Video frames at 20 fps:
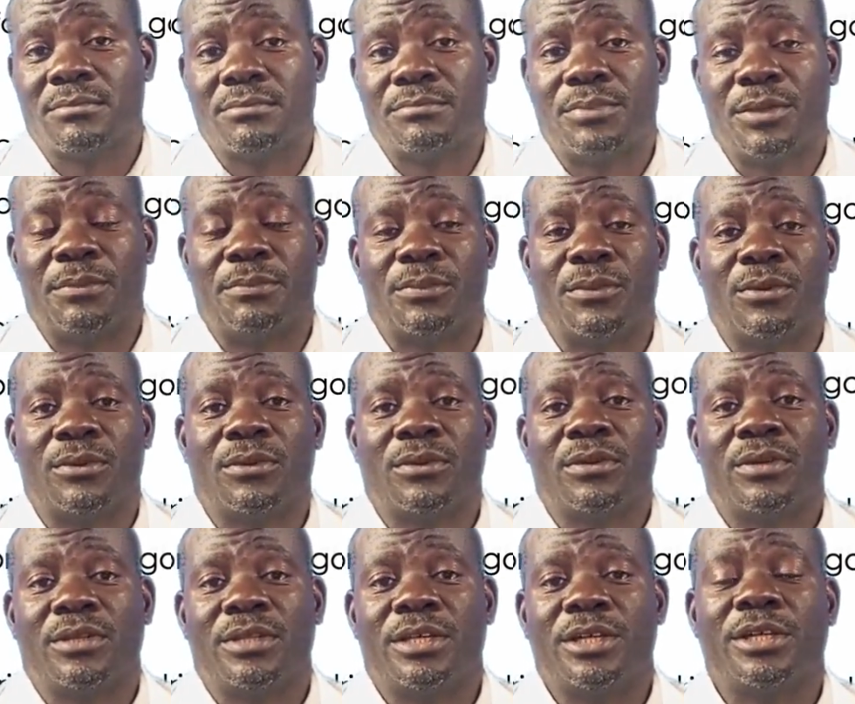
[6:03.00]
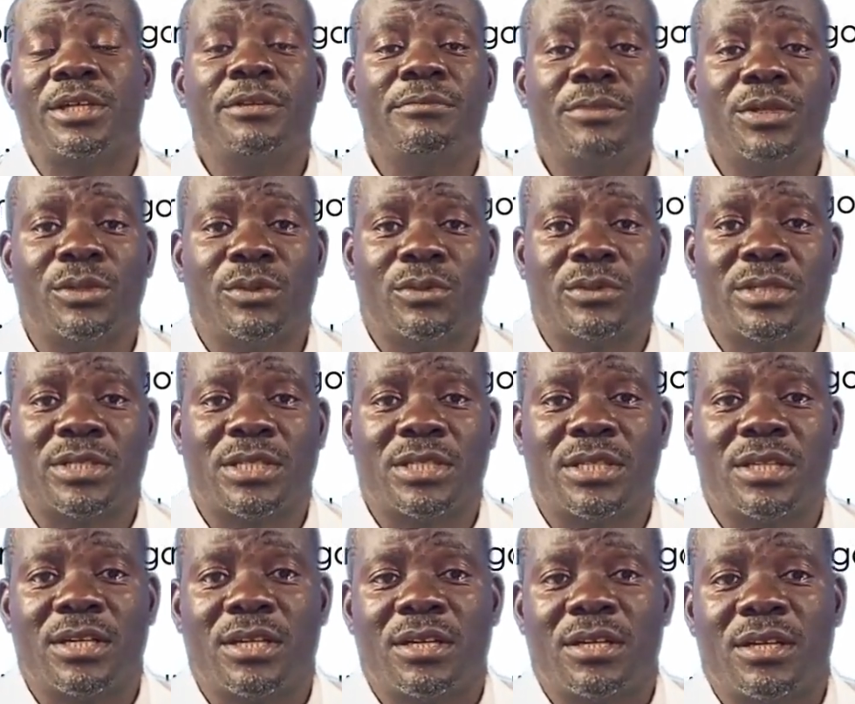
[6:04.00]
people, the
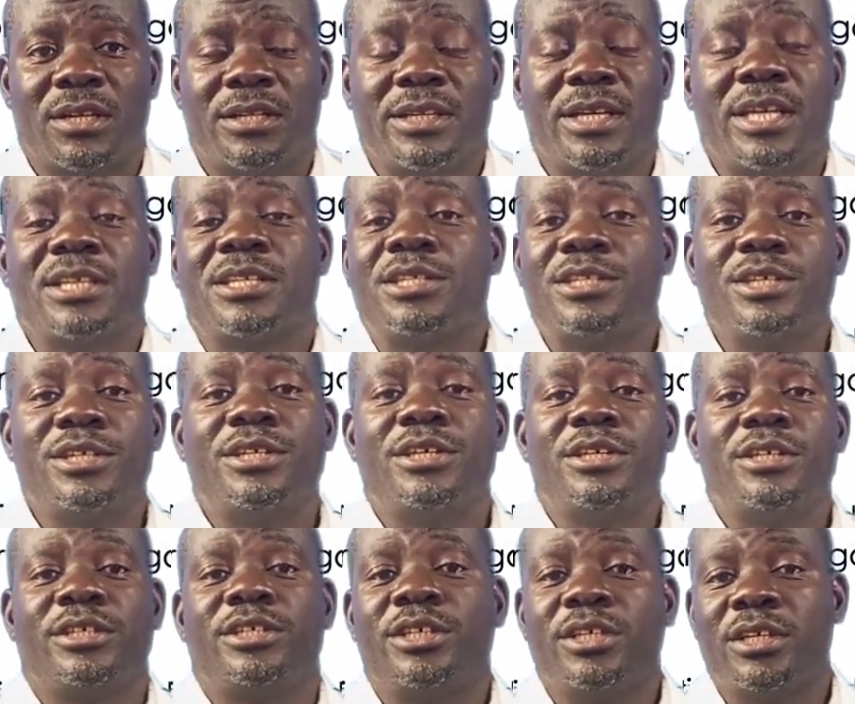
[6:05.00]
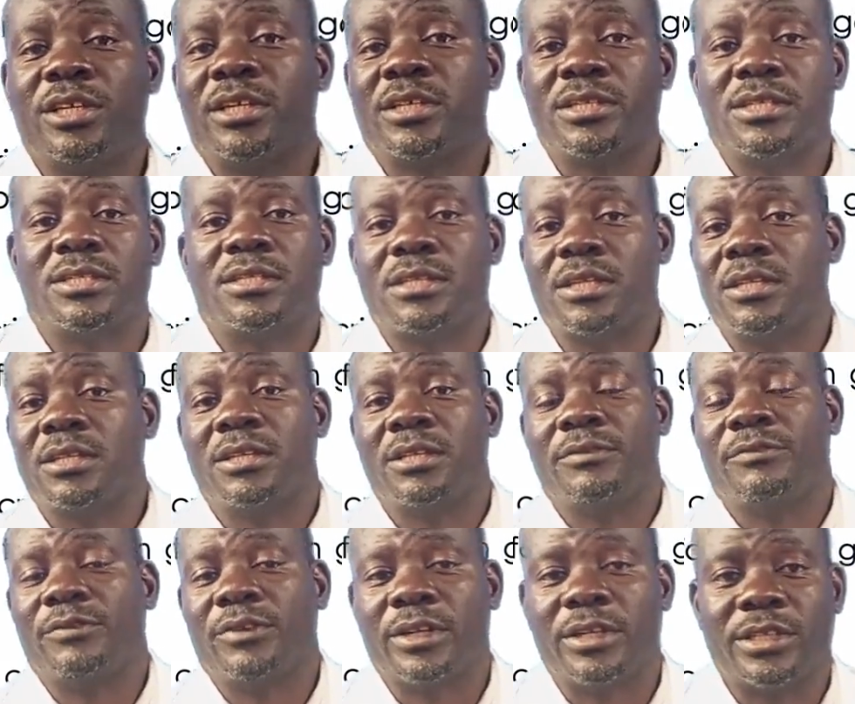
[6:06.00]
criminals. They are stealing chickens in the
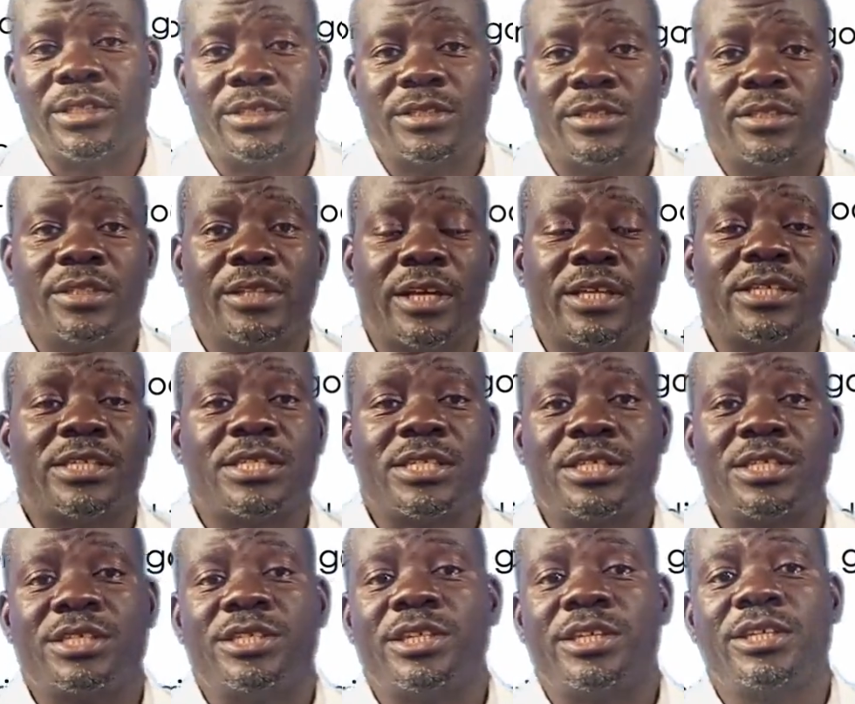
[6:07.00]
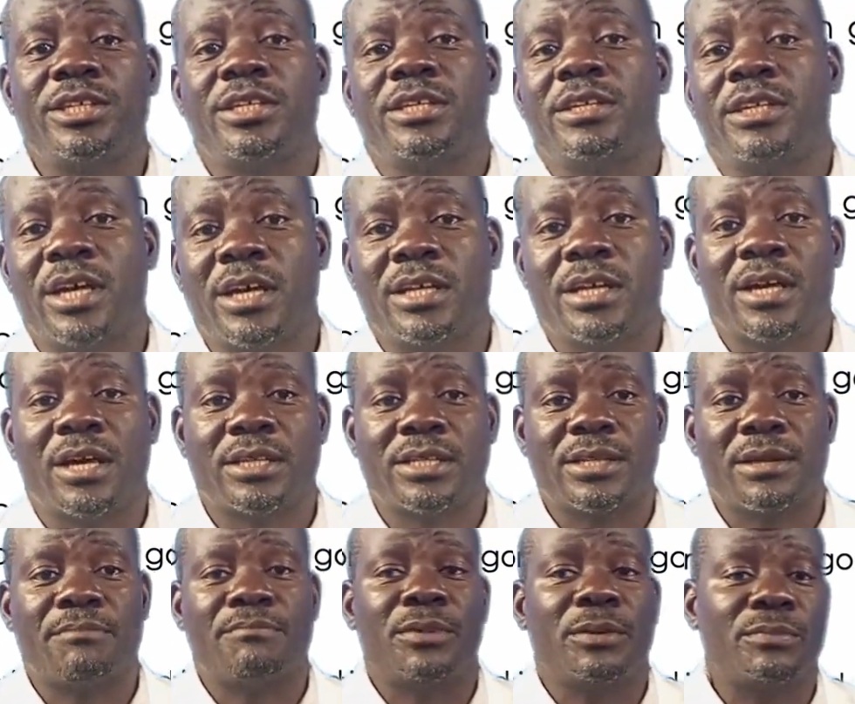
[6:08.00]
village. They are stealing
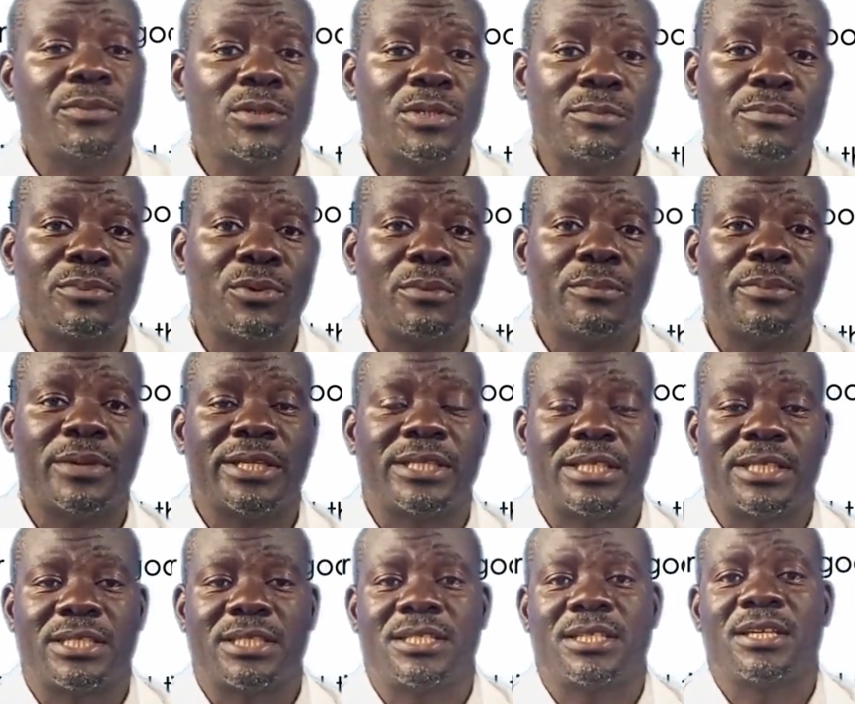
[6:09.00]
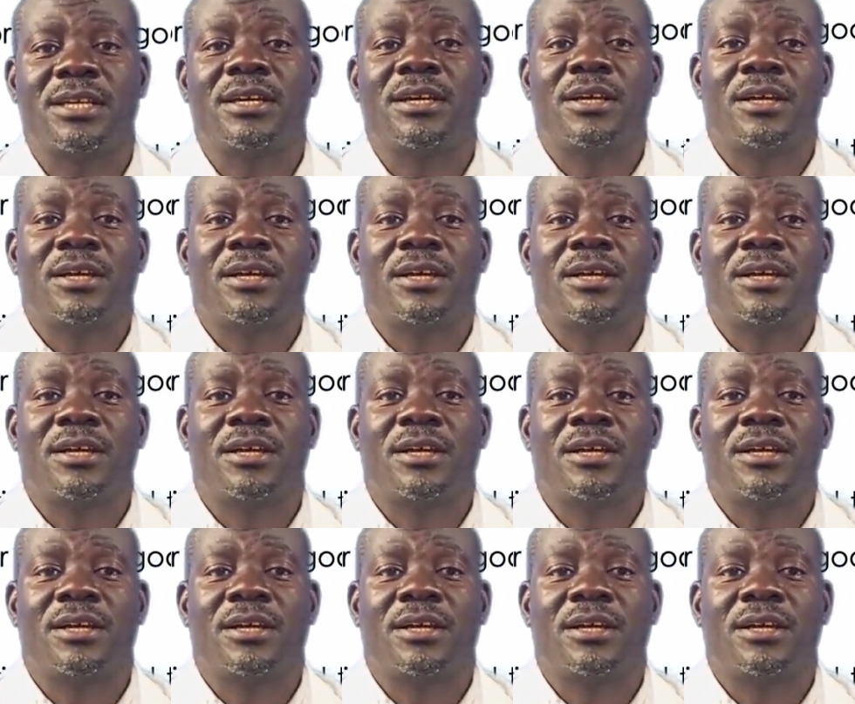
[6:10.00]
some people's properties.